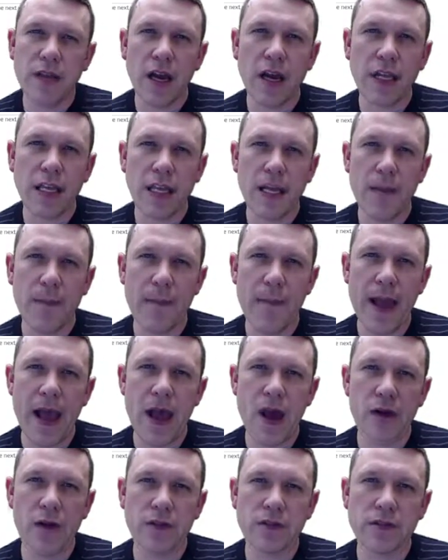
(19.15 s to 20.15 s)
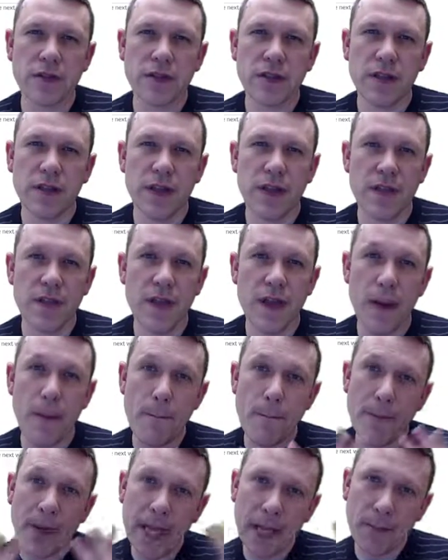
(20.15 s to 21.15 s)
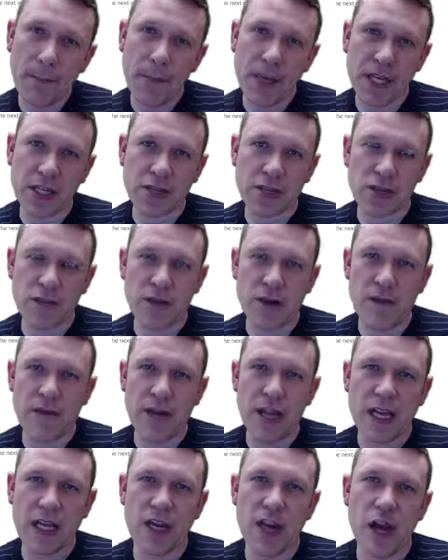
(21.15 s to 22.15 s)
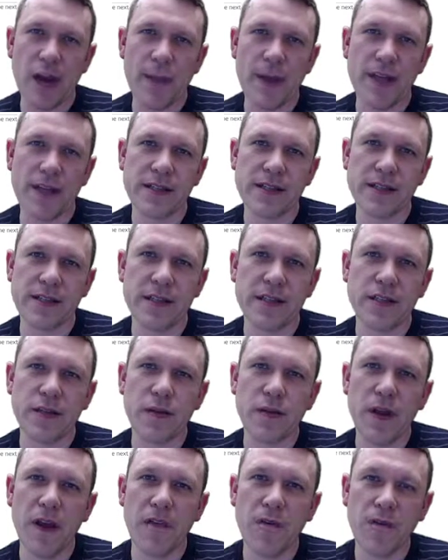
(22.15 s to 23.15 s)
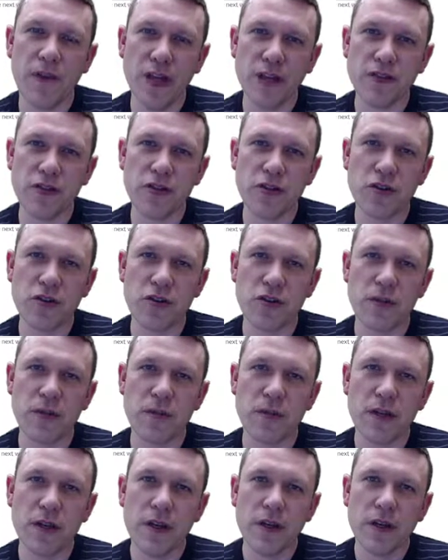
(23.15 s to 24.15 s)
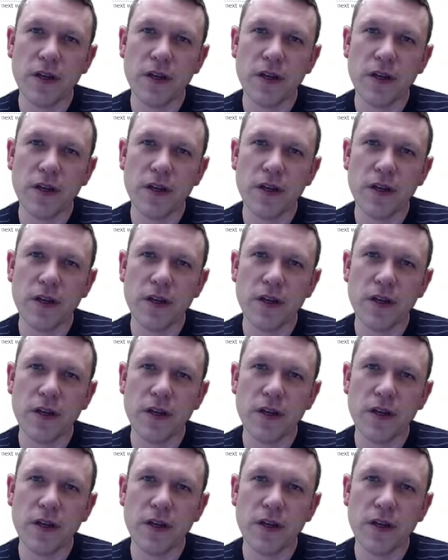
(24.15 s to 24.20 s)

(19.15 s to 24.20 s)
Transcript: talking about the big picture of economics, and it'll be a fun term.